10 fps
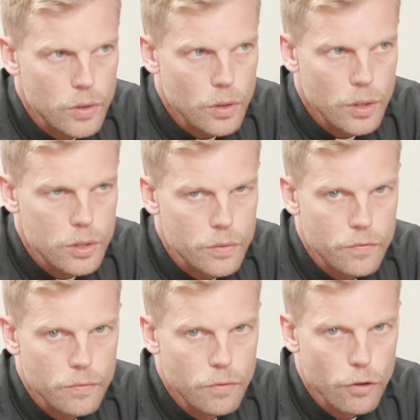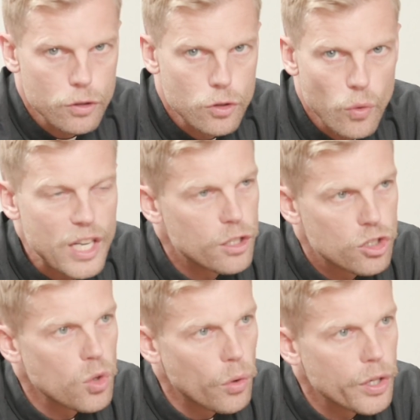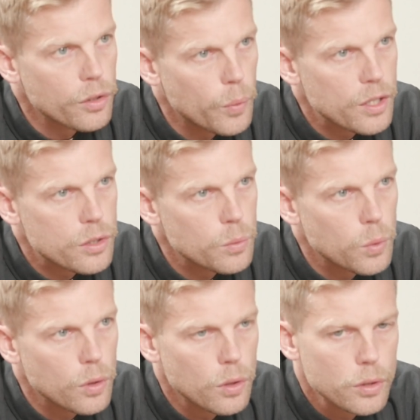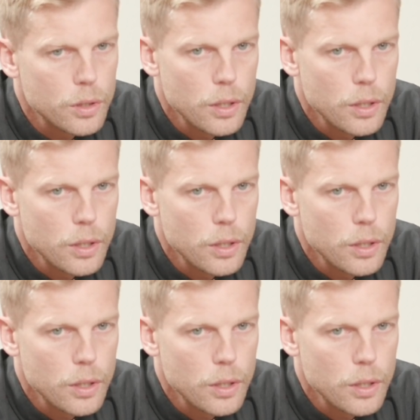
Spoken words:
So he's the first great historian of the Western world.